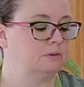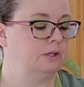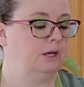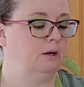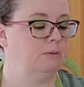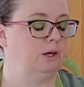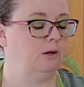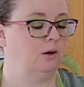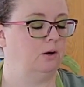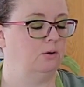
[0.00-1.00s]
There we
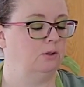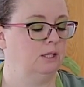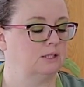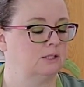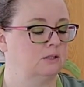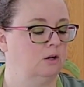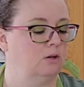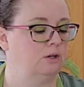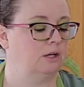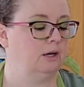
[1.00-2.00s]
go. That's
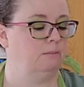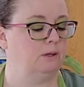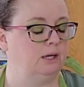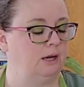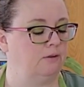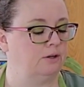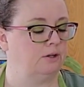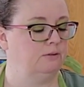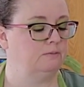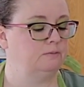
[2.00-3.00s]
starting to come together.